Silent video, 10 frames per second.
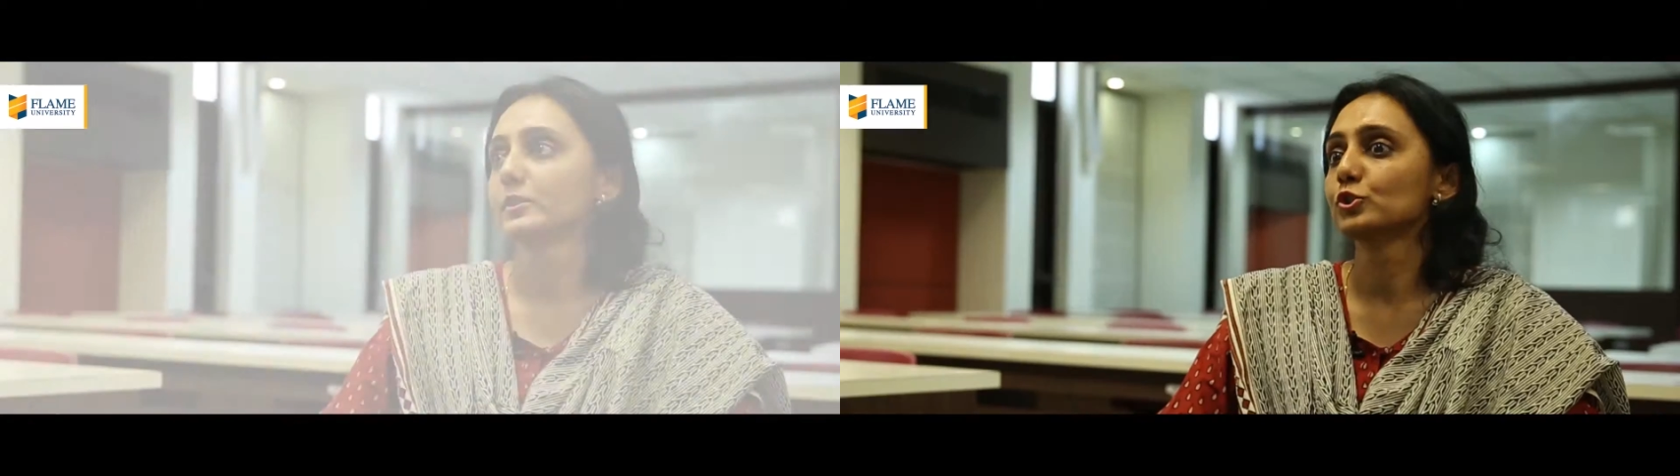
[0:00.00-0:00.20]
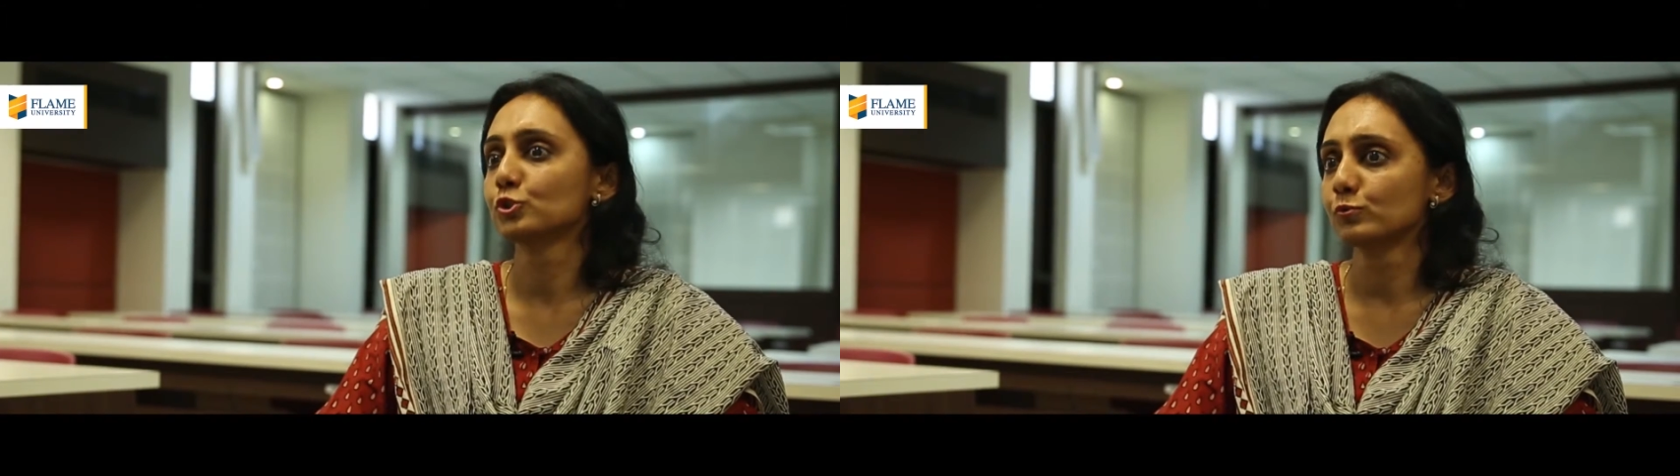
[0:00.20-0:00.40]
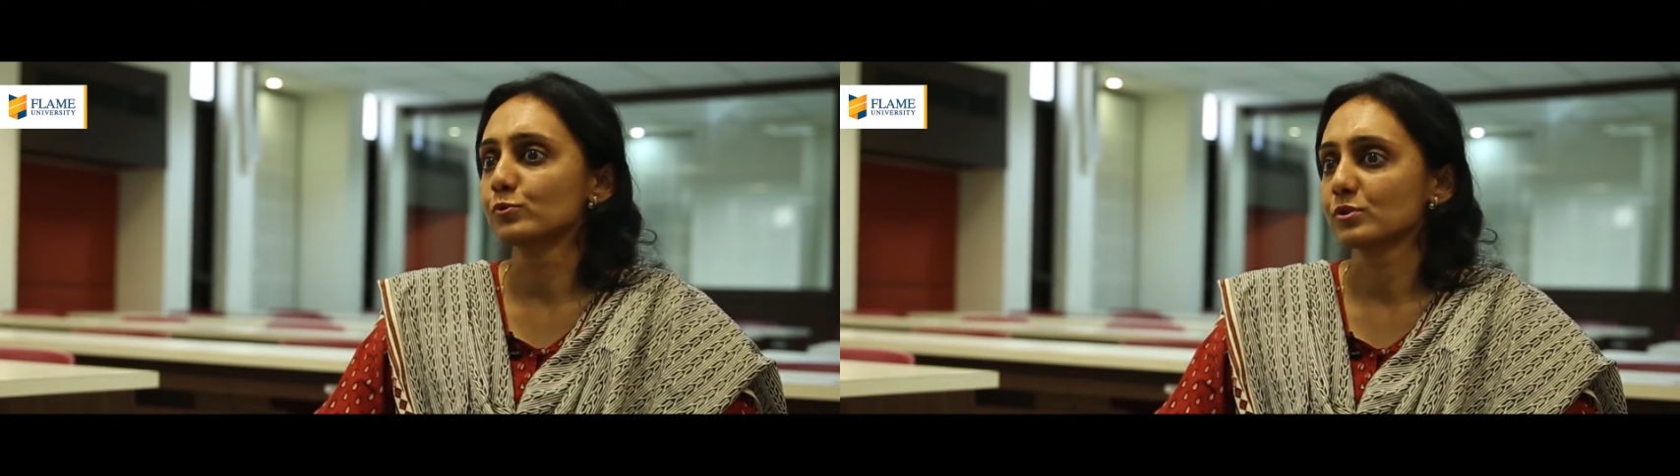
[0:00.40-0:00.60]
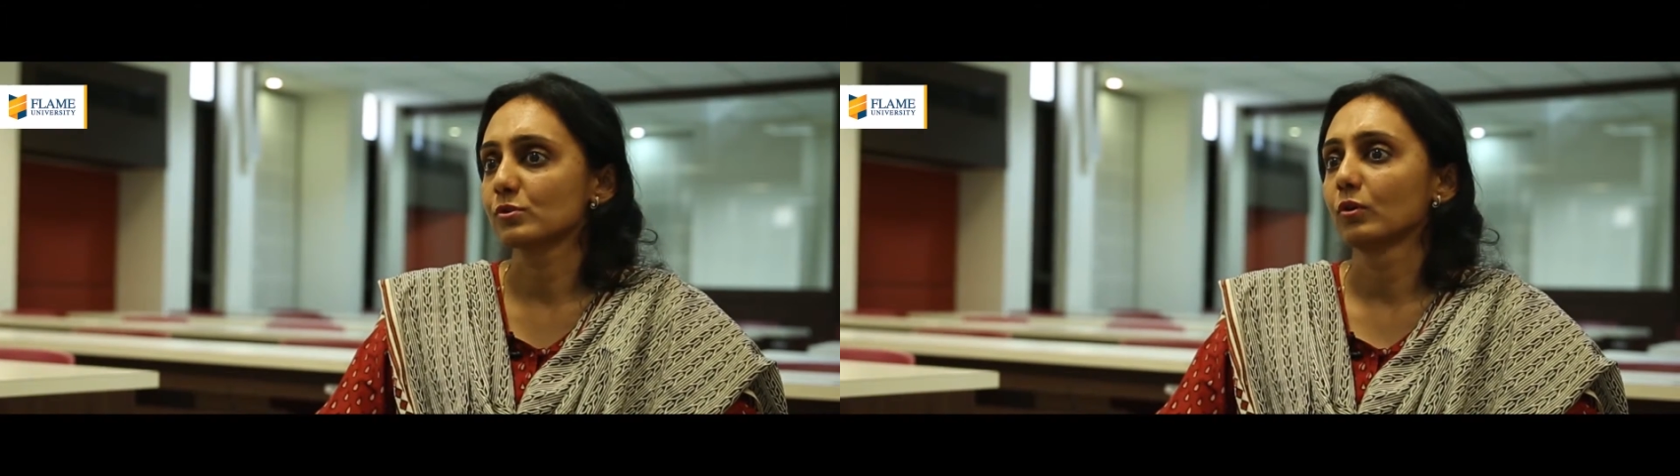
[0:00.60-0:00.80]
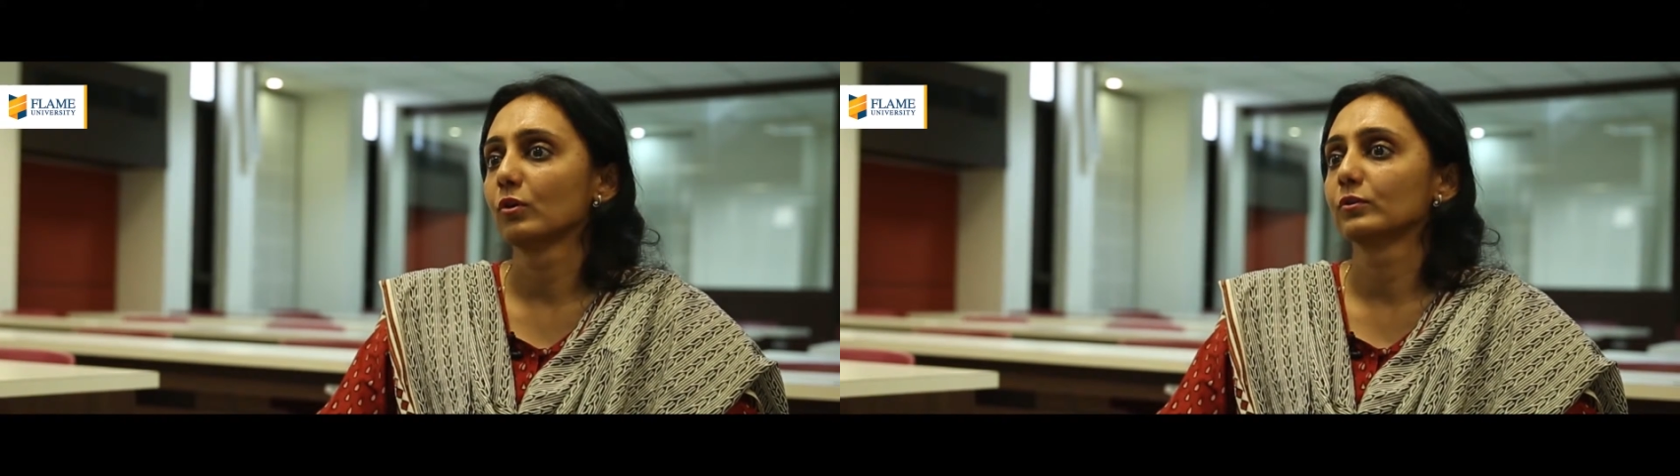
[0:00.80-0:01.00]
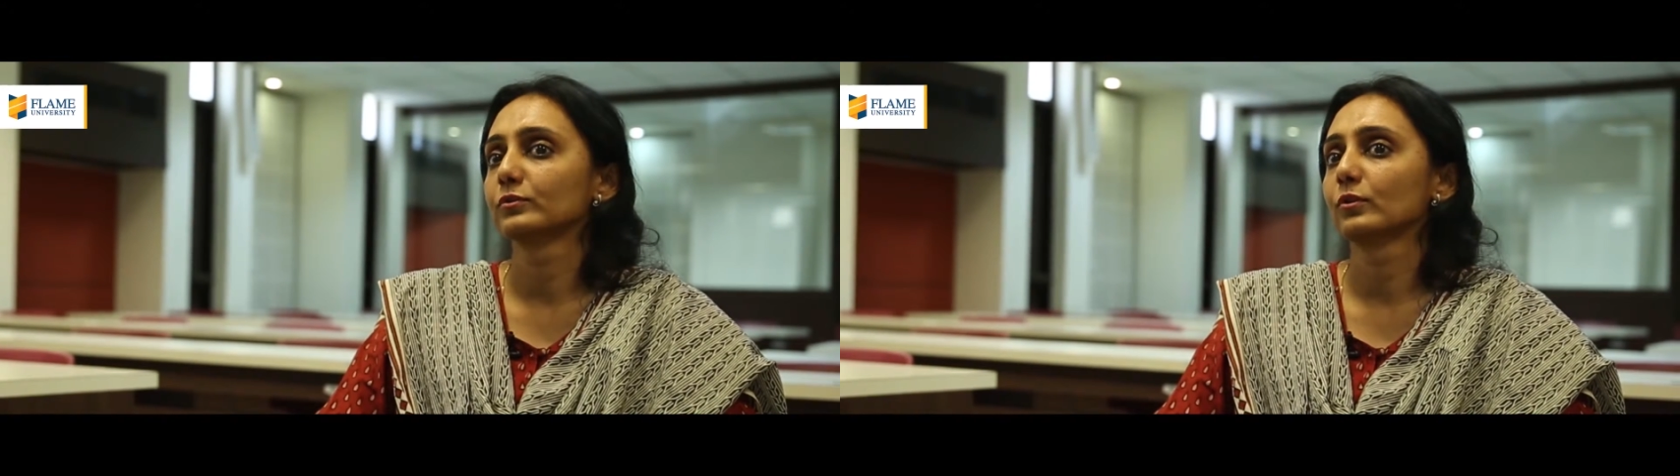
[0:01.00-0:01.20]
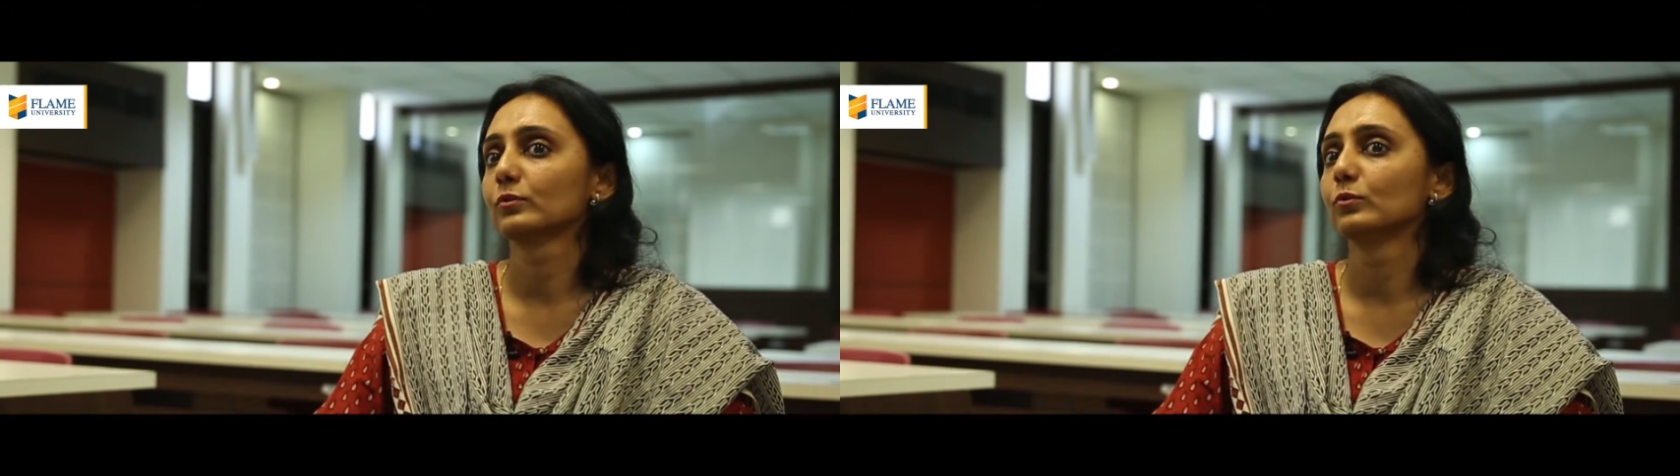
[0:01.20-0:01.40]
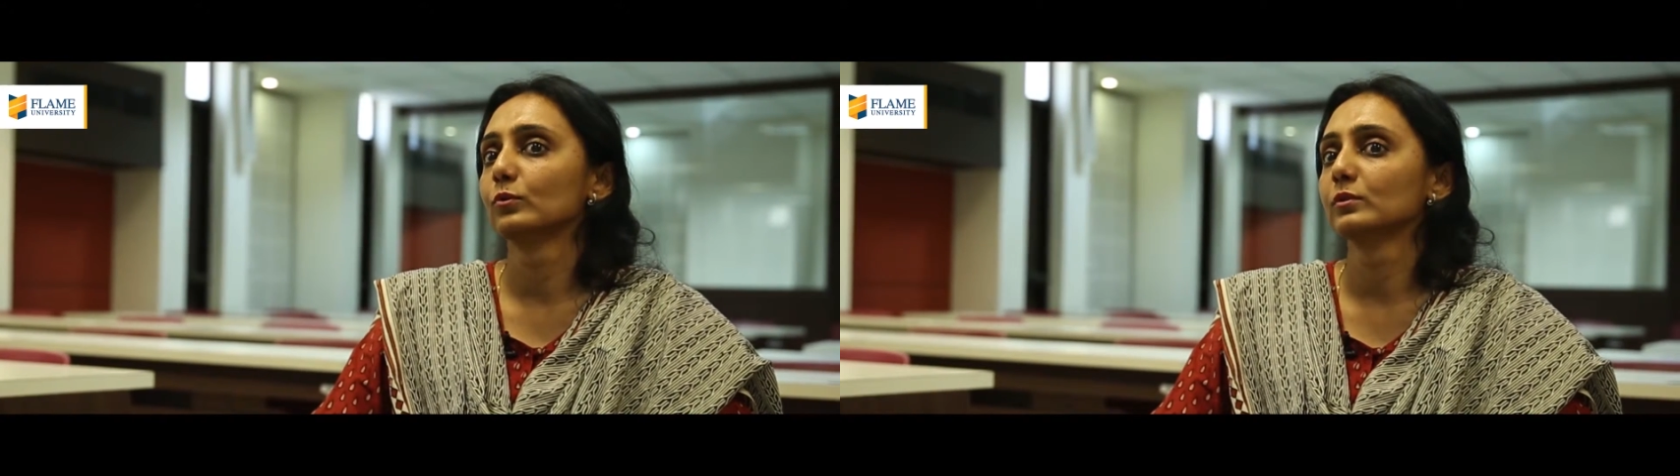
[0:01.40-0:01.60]
issues or
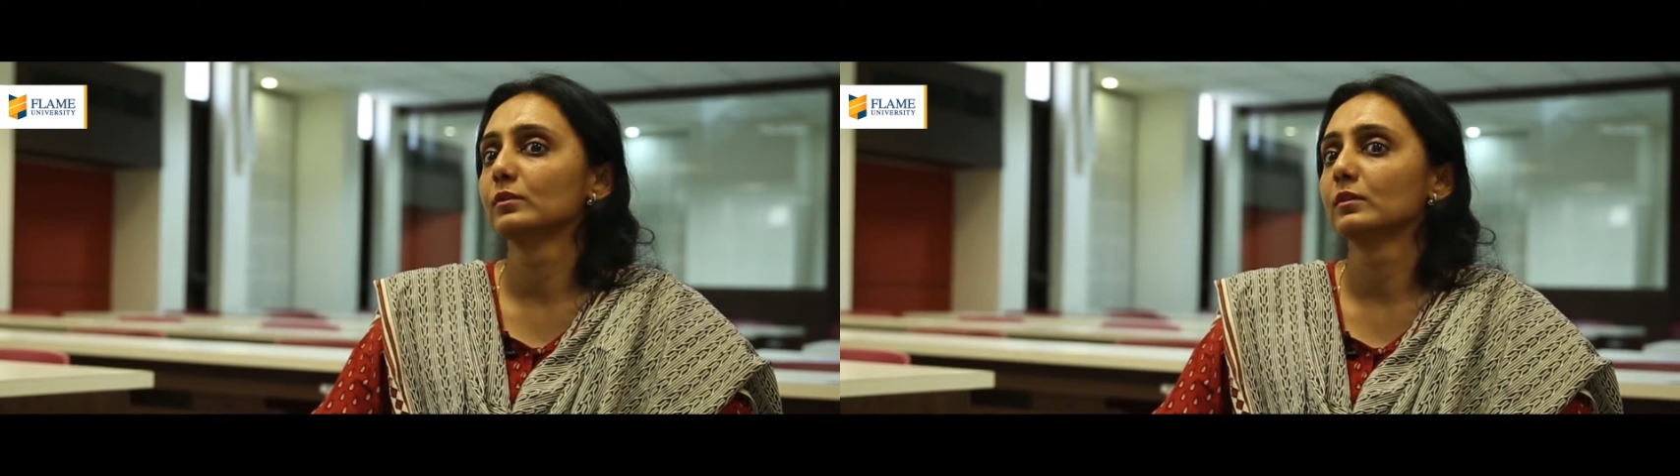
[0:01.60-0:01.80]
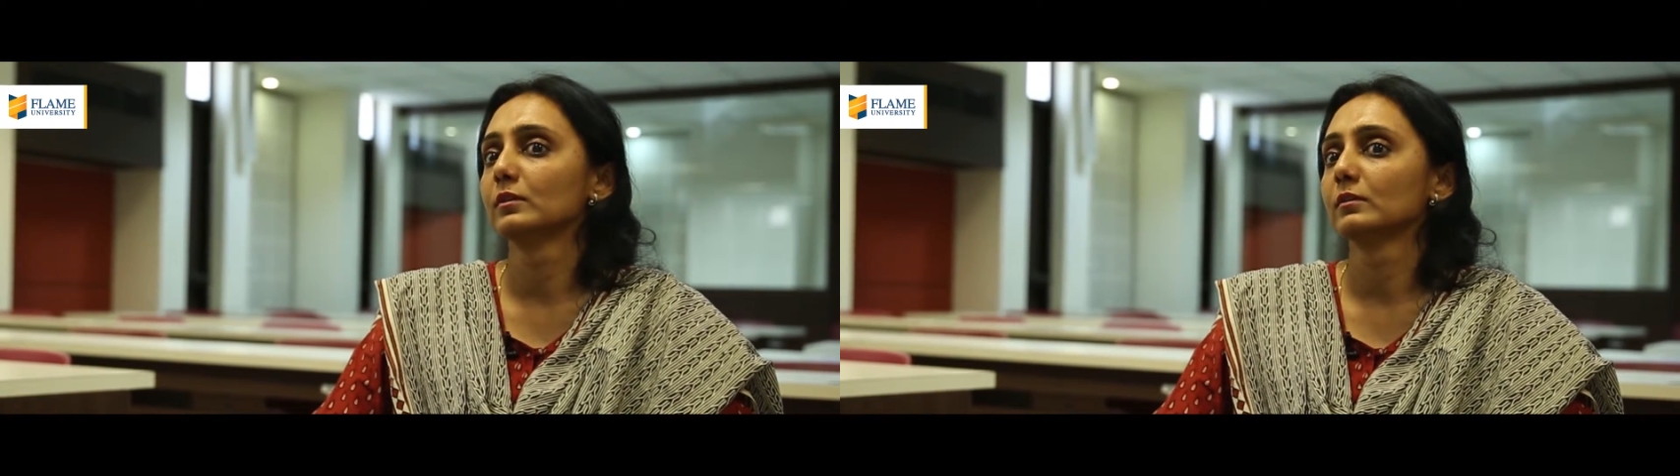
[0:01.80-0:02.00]
your own